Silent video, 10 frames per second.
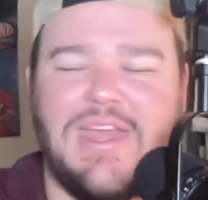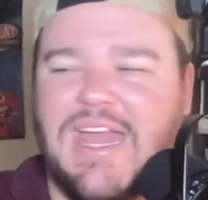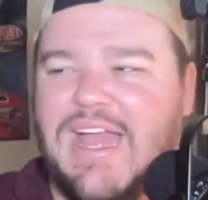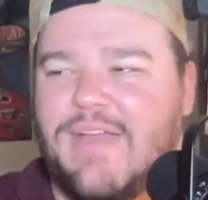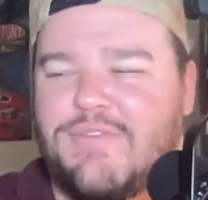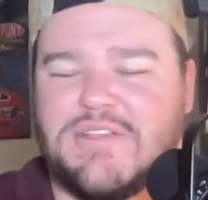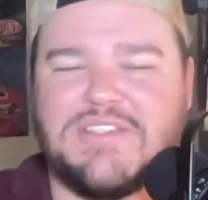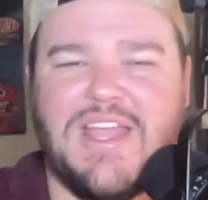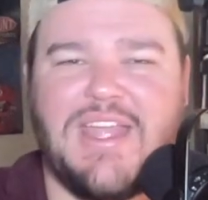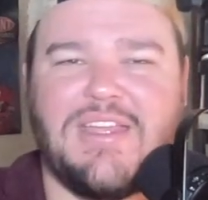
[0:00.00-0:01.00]
It feels
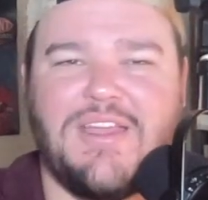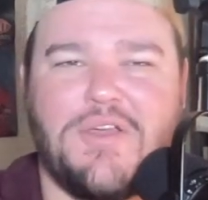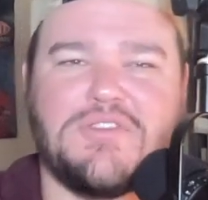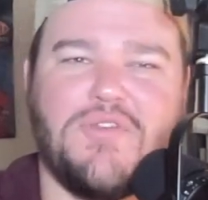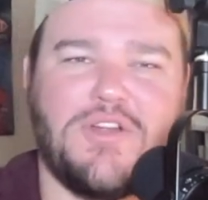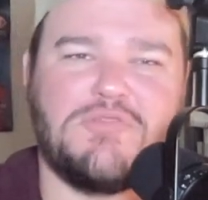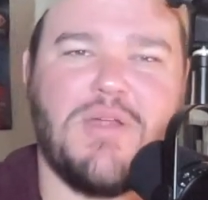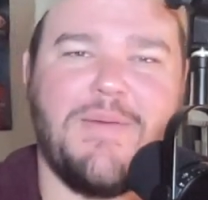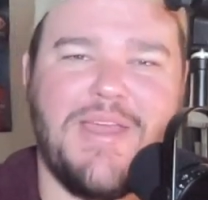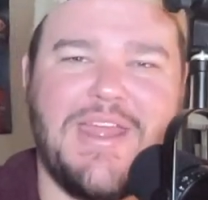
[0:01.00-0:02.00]
like Hocevar is
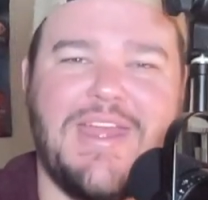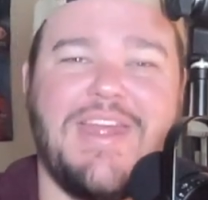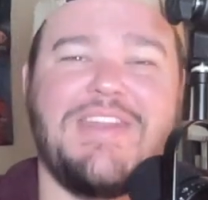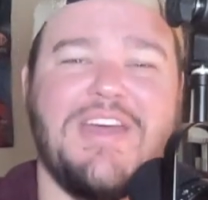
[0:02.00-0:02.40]
probably going to end